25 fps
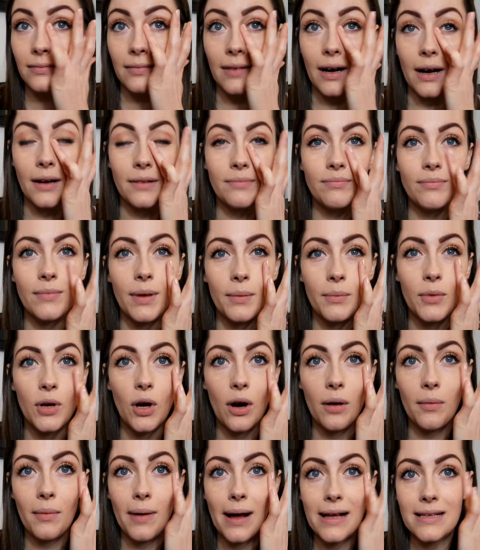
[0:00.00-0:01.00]
I'm
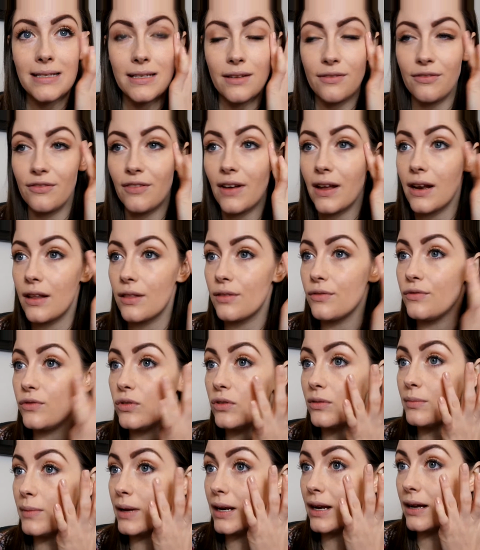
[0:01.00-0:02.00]
not a massive fan of the
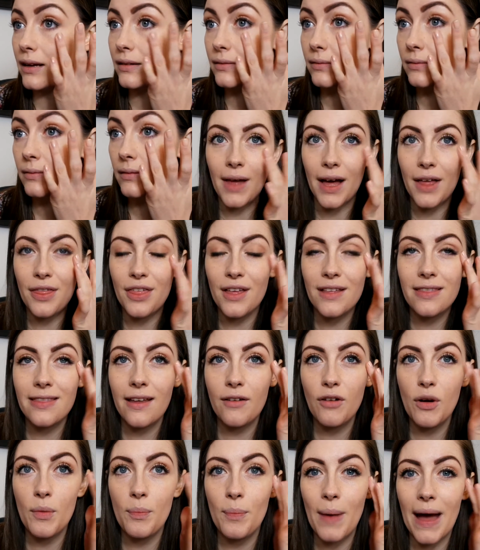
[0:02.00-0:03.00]
formula. I think
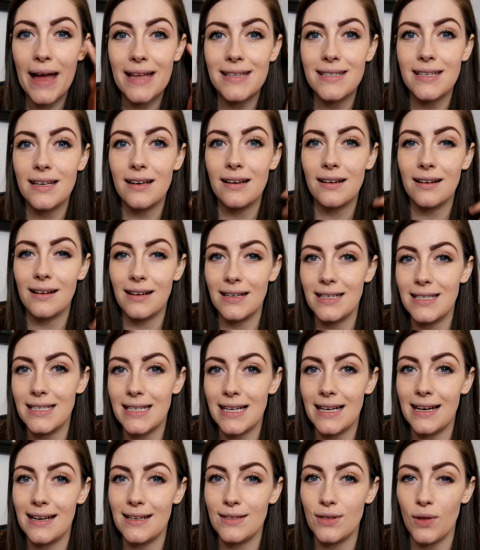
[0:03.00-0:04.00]
there are better
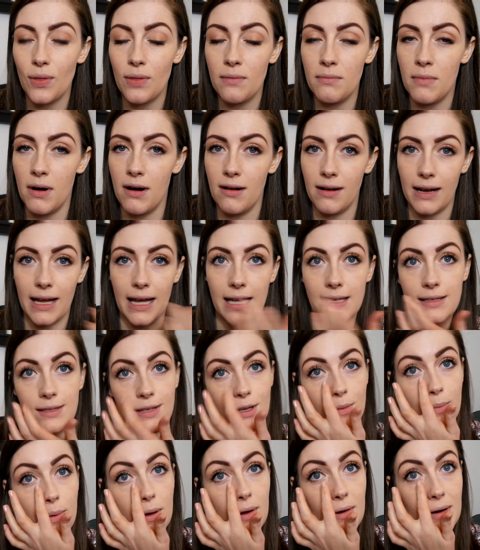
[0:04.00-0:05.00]
concealers on the market,
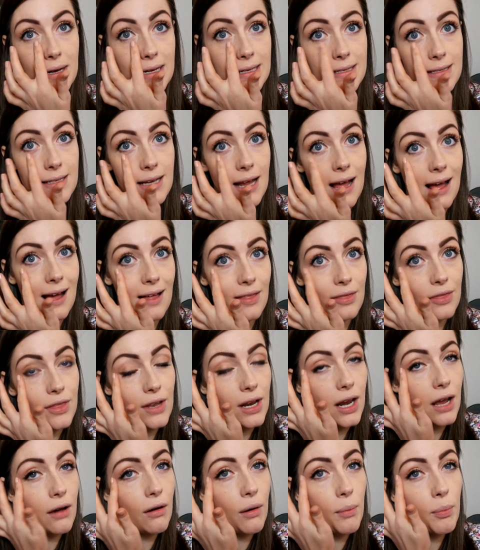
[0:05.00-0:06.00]
to be honest, at the
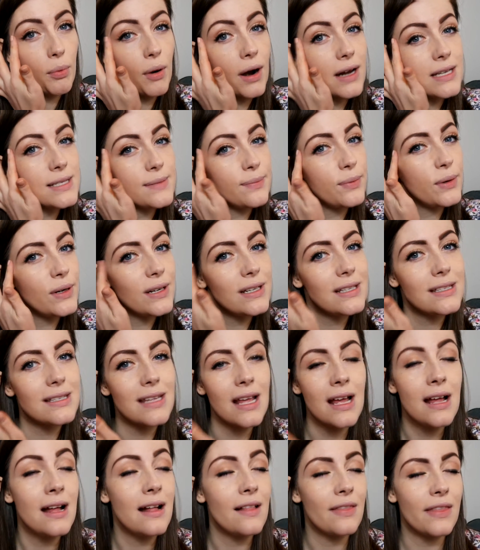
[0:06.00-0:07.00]
lower price points.
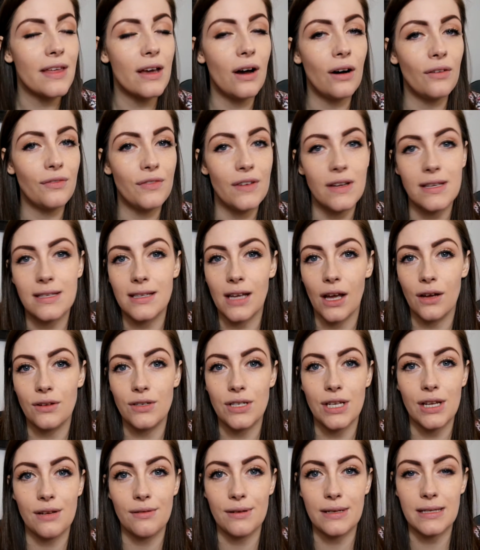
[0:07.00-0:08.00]
The obvious
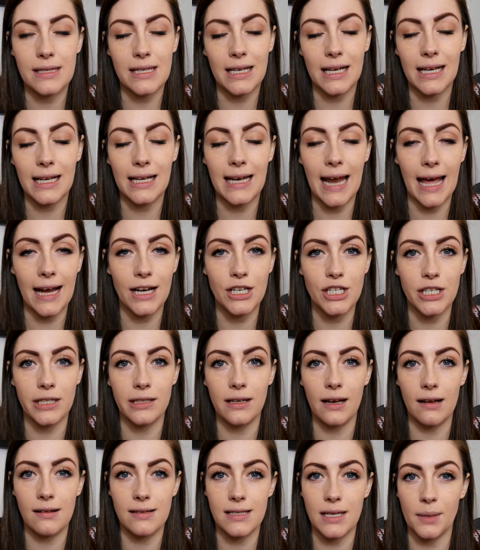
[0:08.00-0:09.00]
go-to is the Collection
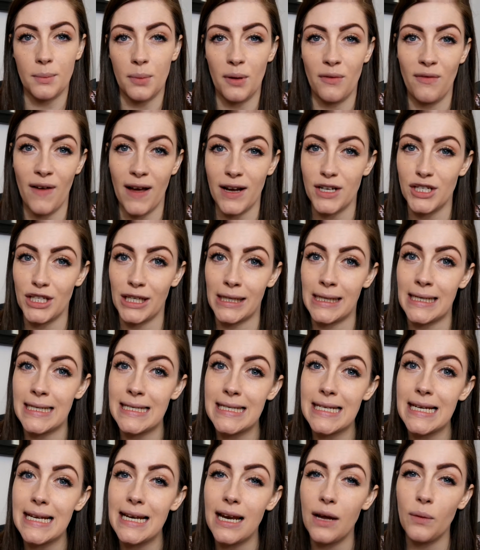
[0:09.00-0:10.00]
Lasting Perfection
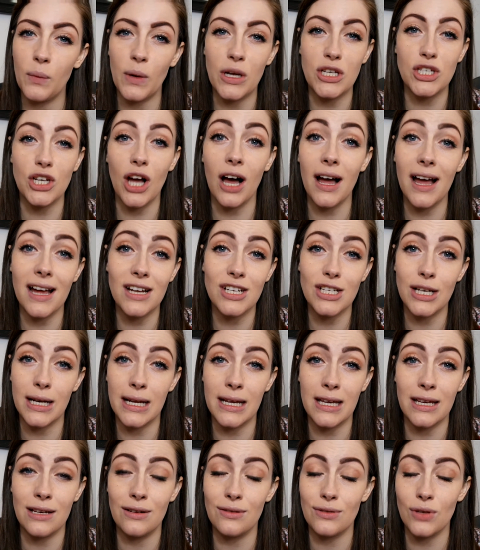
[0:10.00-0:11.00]
Concealer, which I actually
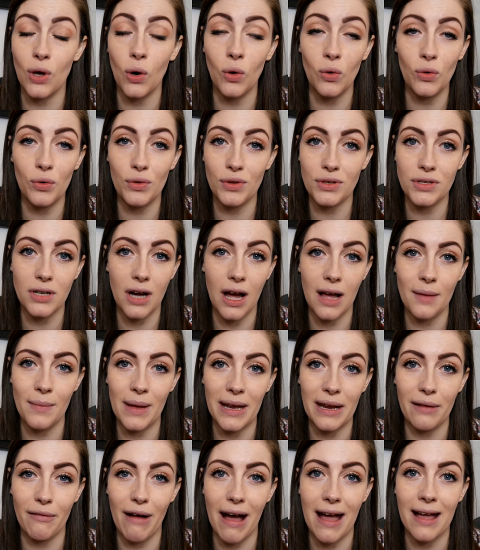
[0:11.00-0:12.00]
use all the time
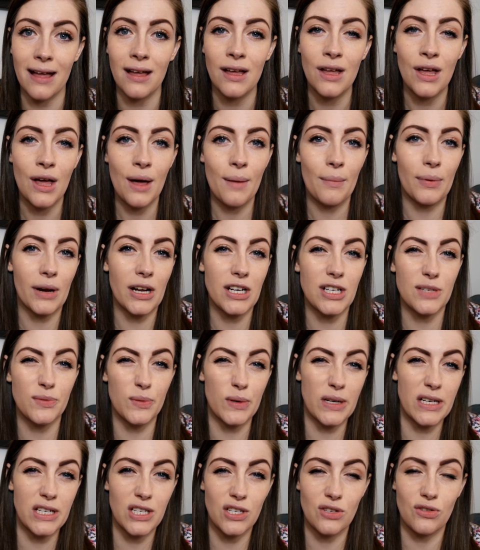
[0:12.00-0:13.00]
anyway, but I just
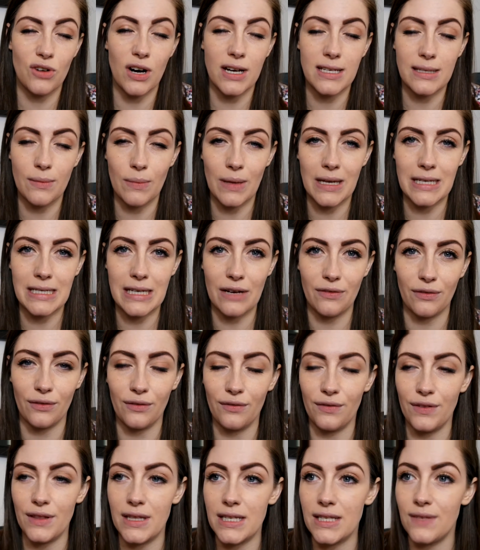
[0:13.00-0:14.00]
wanted to try something
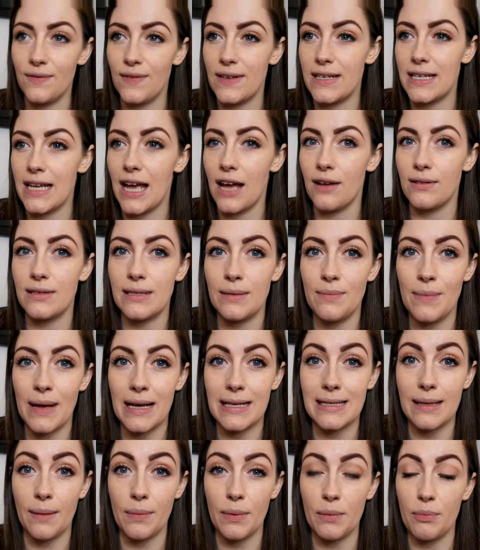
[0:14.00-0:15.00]
different for this video to
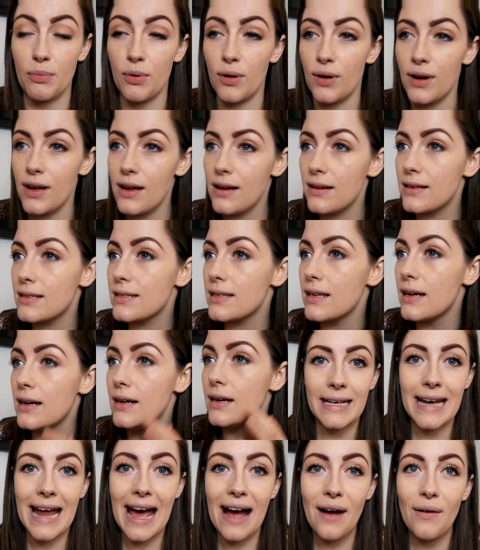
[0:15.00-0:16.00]
mix up the products.
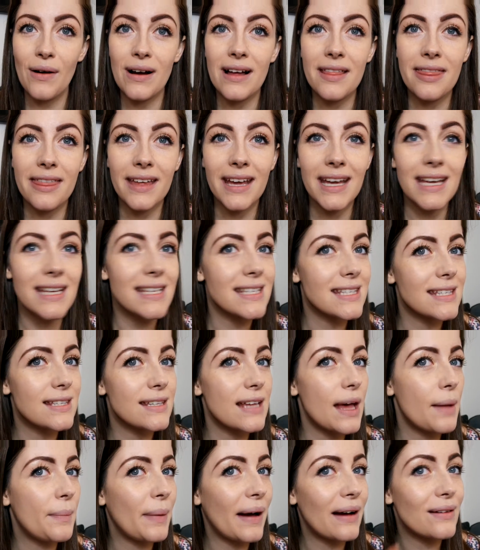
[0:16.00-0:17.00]
Now I think it's
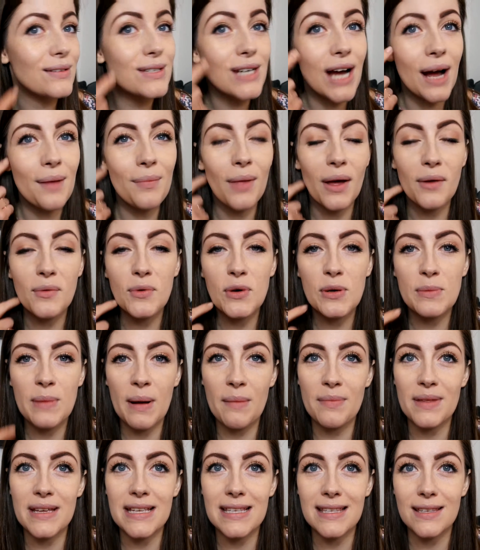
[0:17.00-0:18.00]
about time that I warm
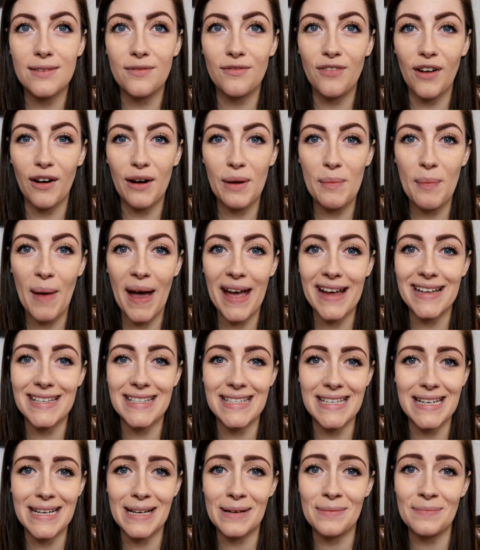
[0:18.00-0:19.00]
up this very
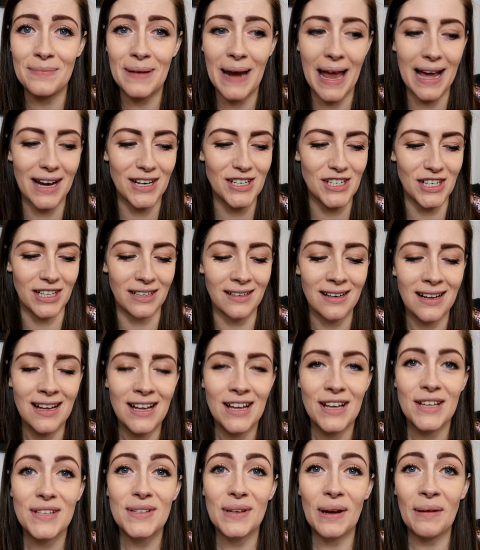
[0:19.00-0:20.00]
pasty complexion.
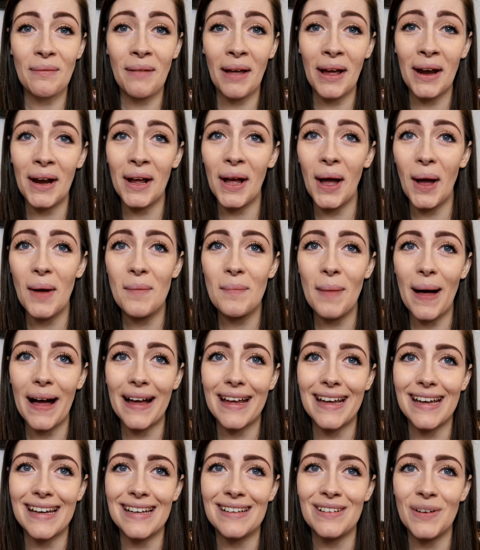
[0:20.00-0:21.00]
So I'm gonna go
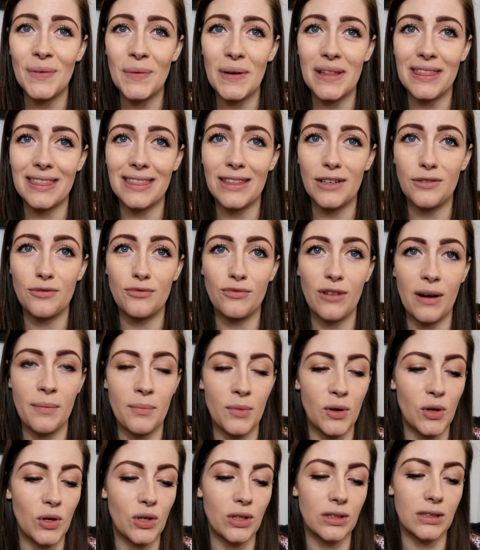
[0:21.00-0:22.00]
back in with the
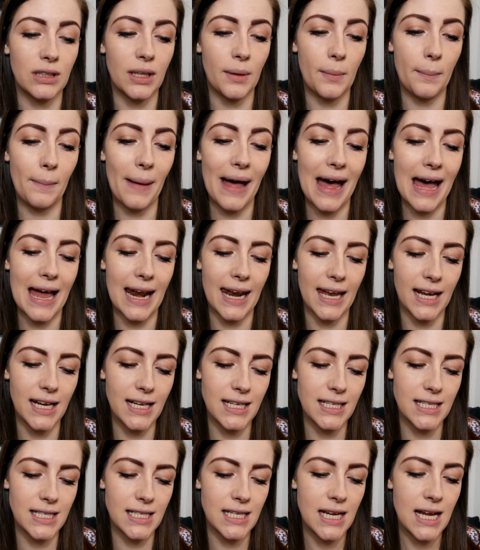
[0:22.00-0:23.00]
Rimmel
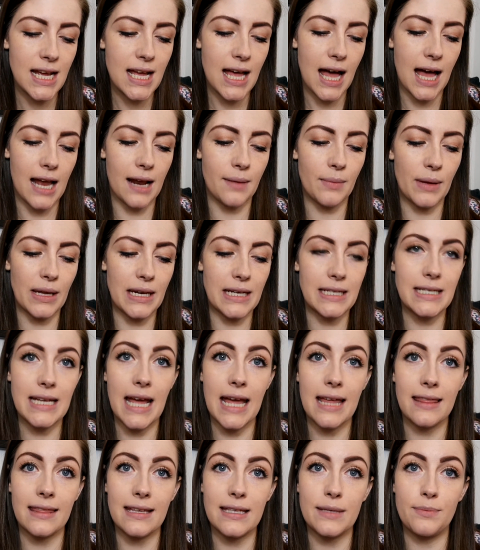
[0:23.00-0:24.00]
palette, and I'm gonna
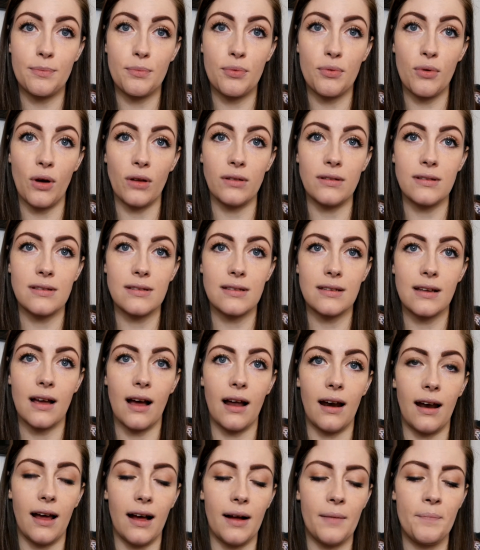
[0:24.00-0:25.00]
take this bronze
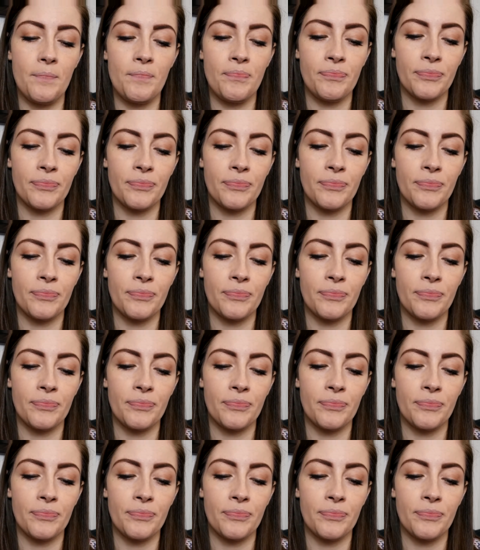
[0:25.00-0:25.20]
colour